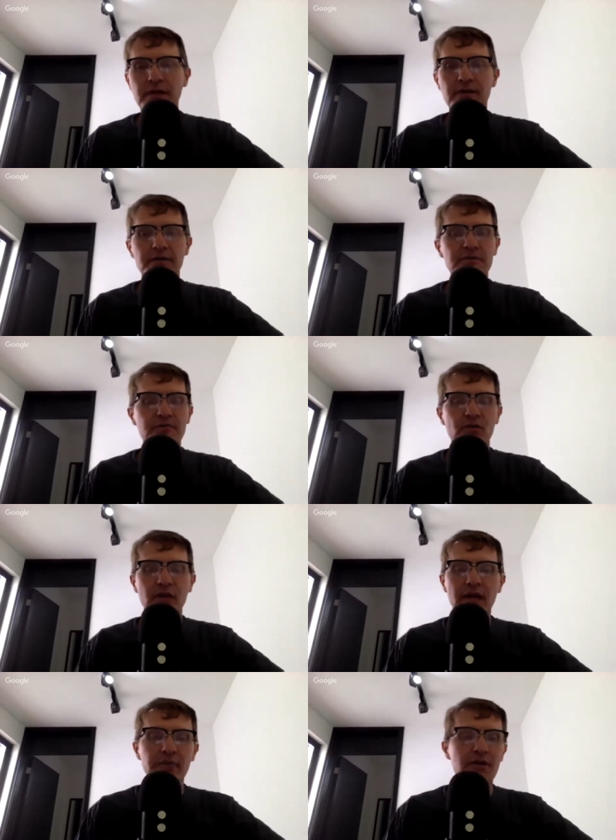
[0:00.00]
uh,
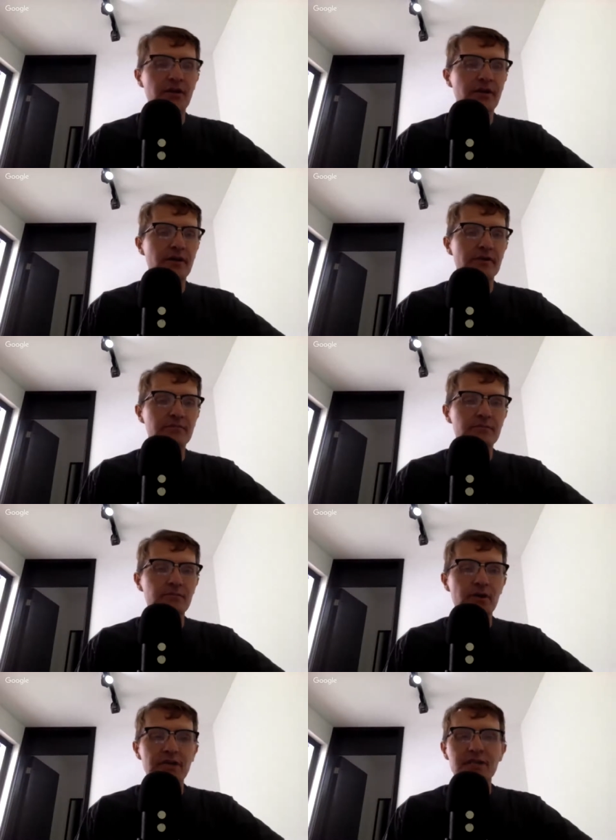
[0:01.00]

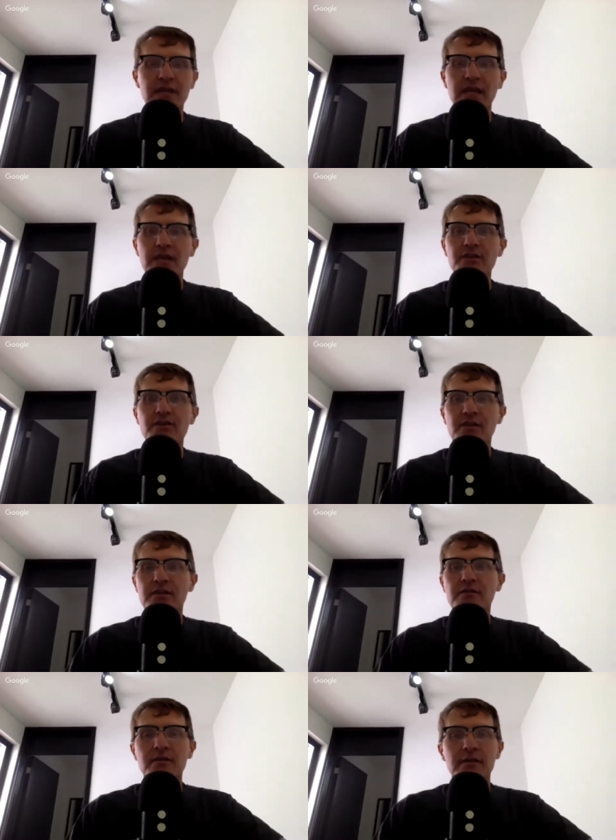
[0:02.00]
vocabulary,
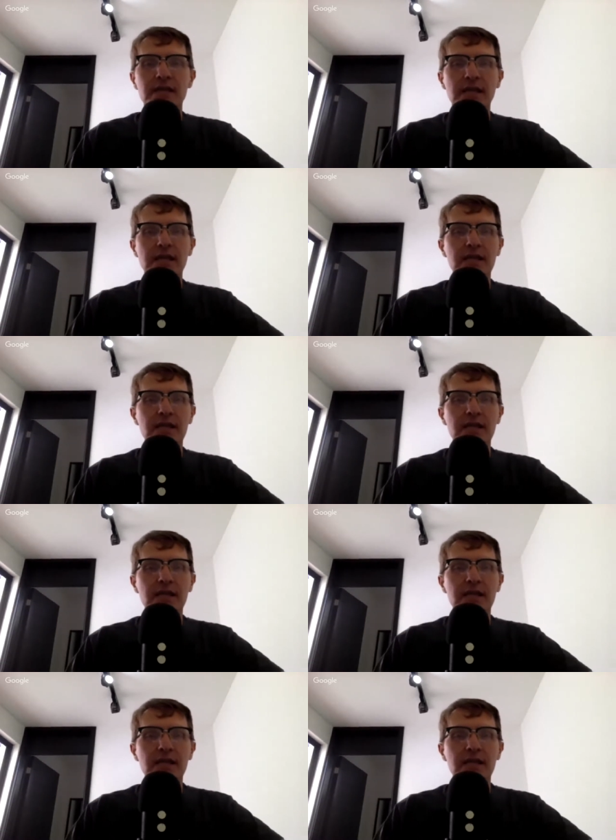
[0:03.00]
pronunciation,